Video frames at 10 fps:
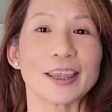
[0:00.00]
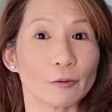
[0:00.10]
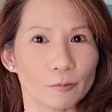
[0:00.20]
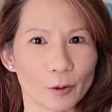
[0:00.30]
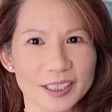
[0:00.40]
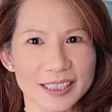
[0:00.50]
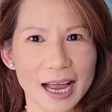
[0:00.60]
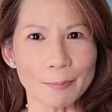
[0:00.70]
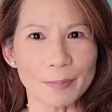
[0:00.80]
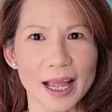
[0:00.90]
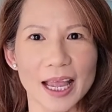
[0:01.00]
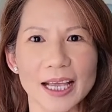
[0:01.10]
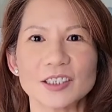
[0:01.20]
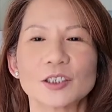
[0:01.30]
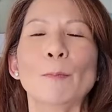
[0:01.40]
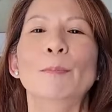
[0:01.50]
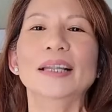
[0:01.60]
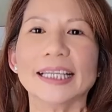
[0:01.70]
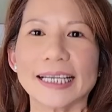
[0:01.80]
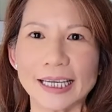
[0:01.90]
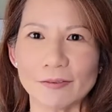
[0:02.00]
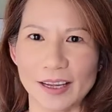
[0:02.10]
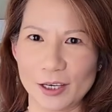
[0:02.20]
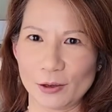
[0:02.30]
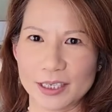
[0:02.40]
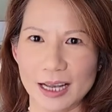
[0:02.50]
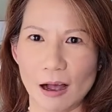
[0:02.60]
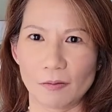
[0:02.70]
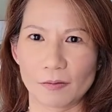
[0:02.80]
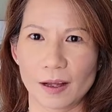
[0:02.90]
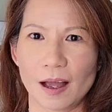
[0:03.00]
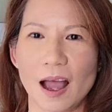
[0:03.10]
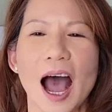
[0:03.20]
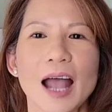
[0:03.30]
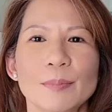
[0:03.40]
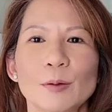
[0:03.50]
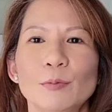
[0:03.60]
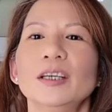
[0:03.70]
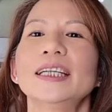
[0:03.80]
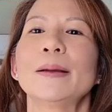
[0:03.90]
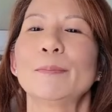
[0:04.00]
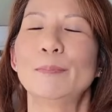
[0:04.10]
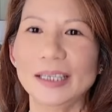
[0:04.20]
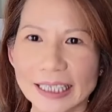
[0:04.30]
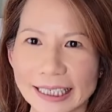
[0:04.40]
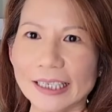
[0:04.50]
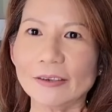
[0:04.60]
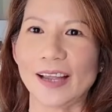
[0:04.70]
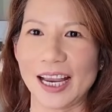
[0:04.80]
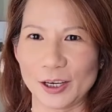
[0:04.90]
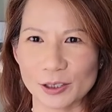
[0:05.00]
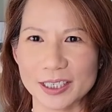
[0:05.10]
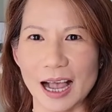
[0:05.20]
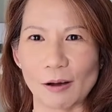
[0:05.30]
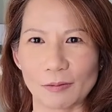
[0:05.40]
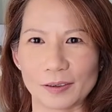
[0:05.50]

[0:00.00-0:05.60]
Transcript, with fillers: The first step is to believe in yourself. I mean, really believe in yourself.